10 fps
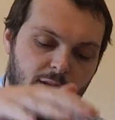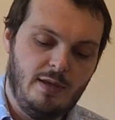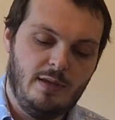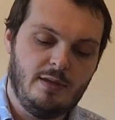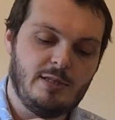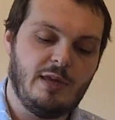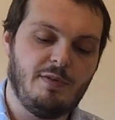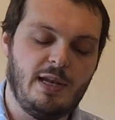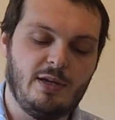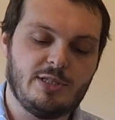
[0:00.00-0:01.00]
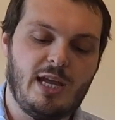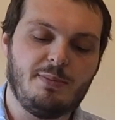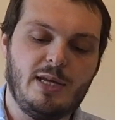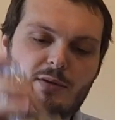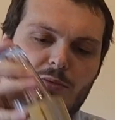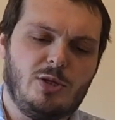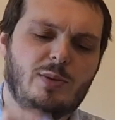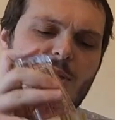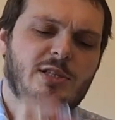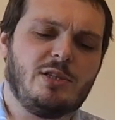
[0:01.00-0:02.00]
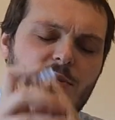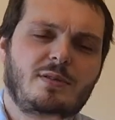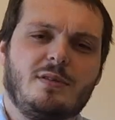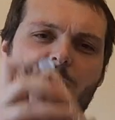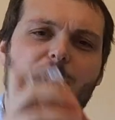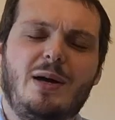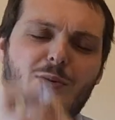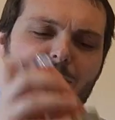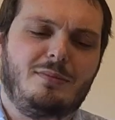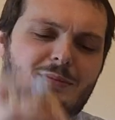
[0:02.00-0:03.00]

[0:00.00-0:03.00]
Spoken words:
Let's give it a little tap down so it doesn't come out.